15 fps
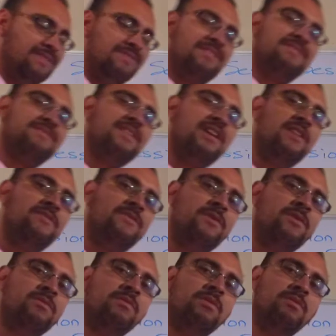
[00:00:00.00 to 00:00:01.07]
the
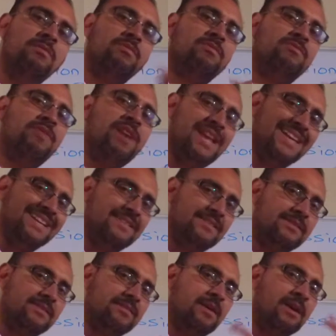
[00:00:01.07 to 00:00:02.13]
telephone
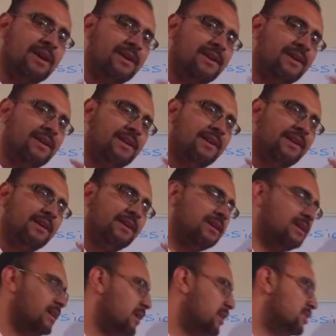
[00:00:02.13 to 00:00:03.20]
rings.
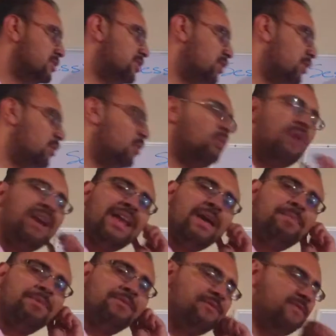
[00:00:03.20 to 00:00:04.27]
So what
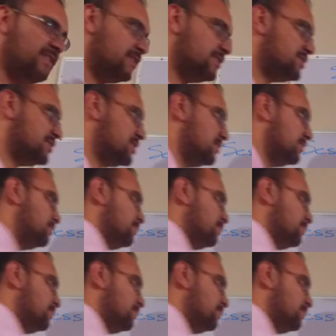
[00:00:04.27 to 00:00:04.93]
happened first?